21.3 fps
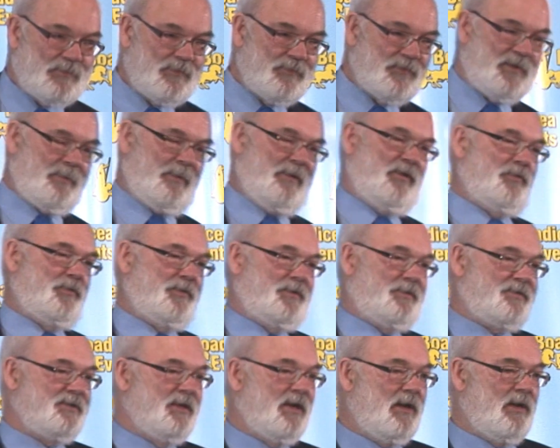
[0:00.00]
the
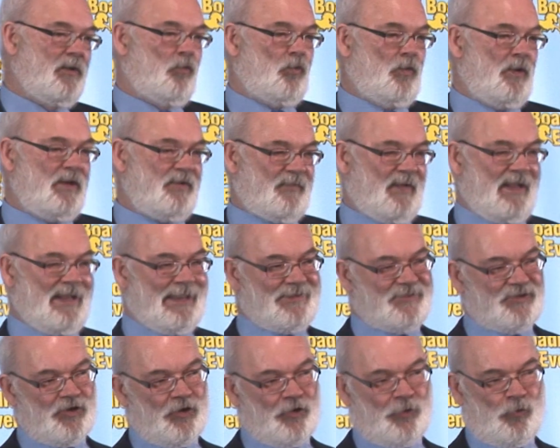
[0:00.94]
most. We've
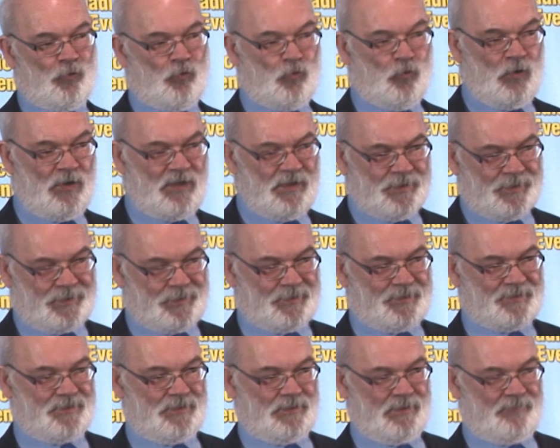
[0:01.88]
had the
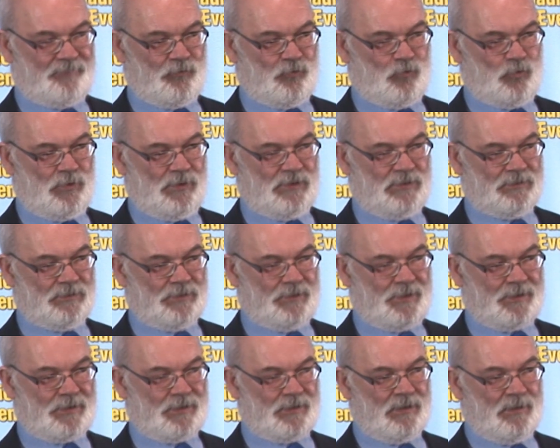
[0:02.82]
worst of the
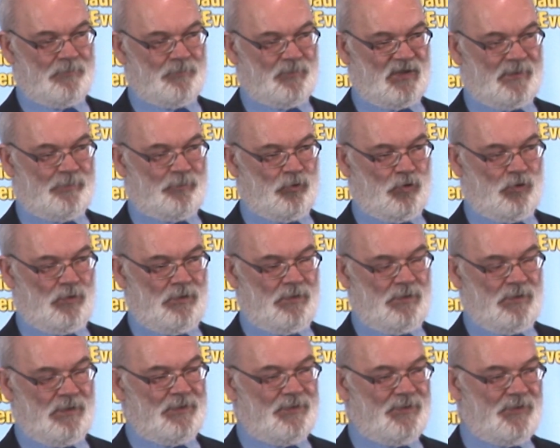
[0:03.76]
world's people,
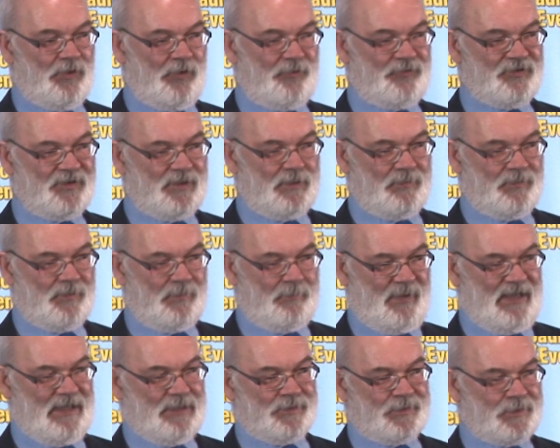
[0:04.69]
not the
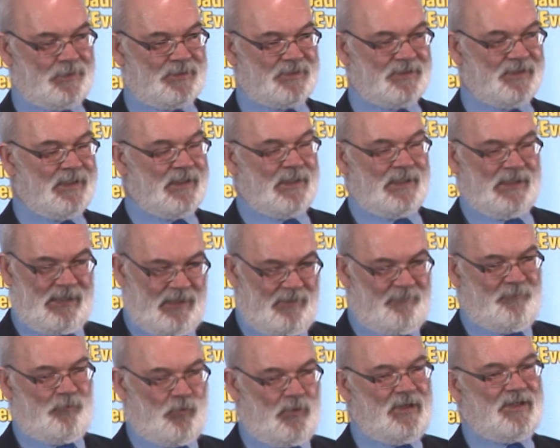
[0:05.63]
best.
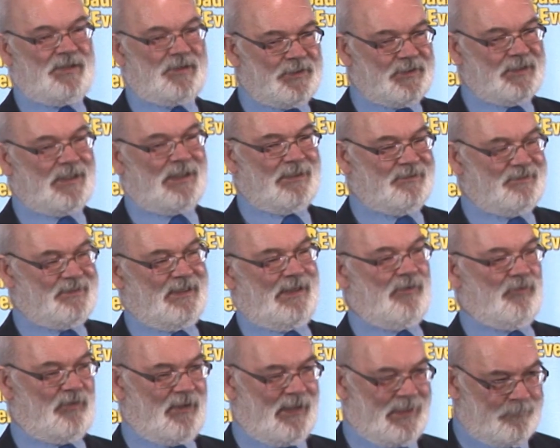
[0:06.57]
If we'd sat
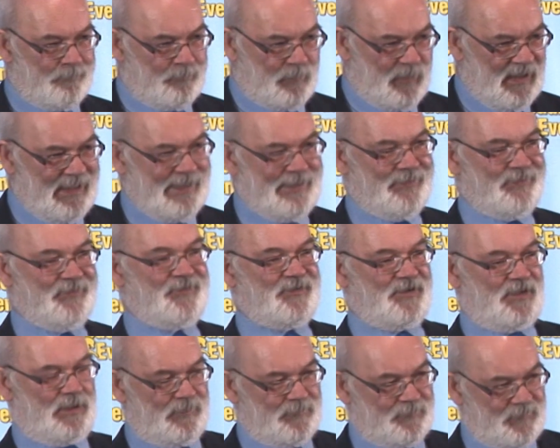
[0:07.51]
down and planned
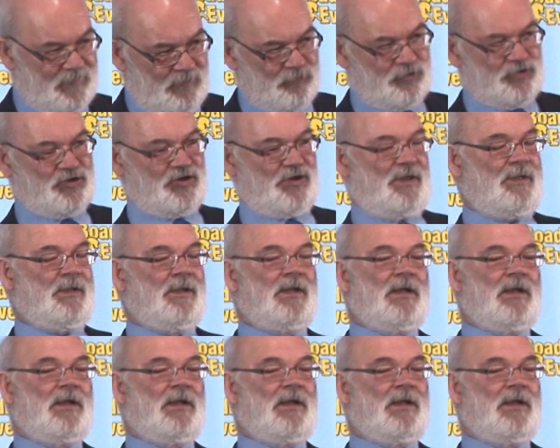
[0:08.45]
our future,